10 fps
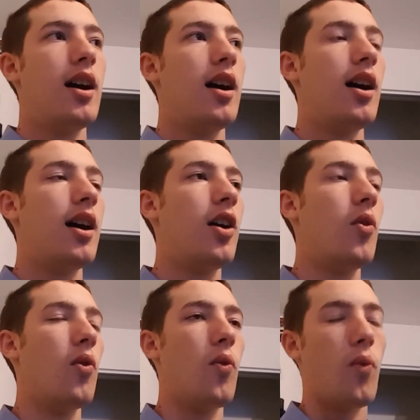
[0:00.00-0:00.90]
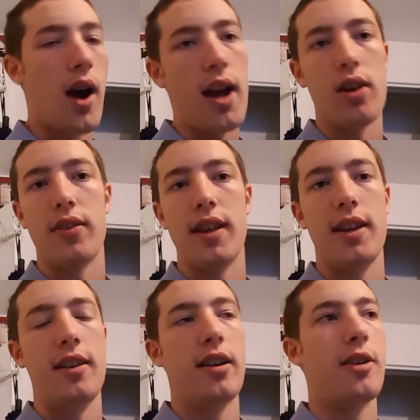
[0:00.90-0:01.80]
Why aren't
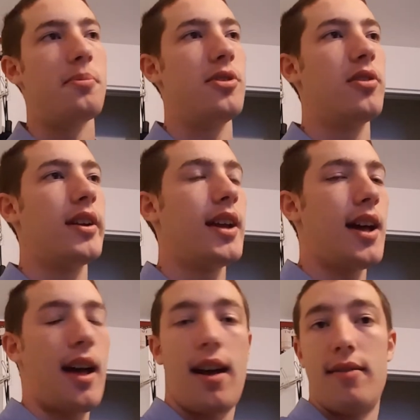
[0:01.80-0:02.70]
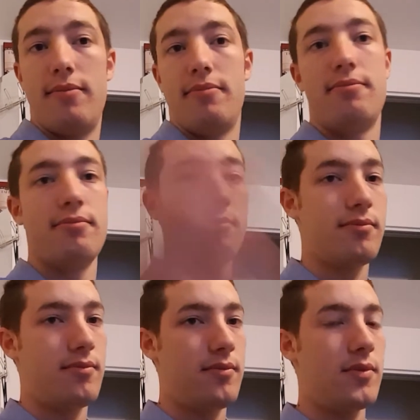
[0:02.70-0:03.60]
they on Blu-ray yet?
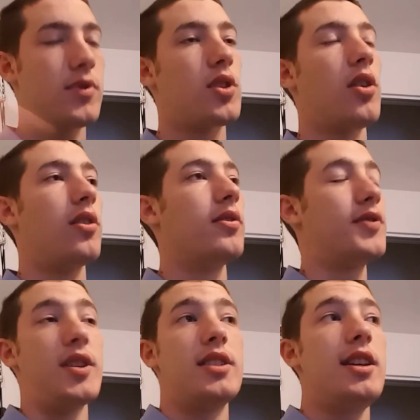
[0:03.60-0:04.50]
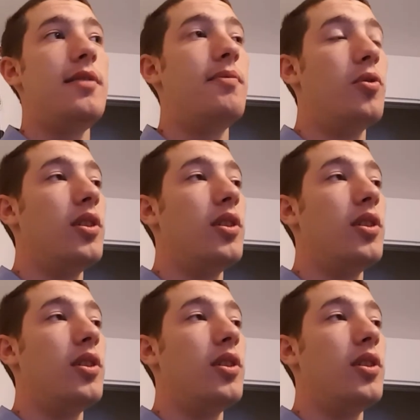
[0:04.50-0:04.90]
So Disney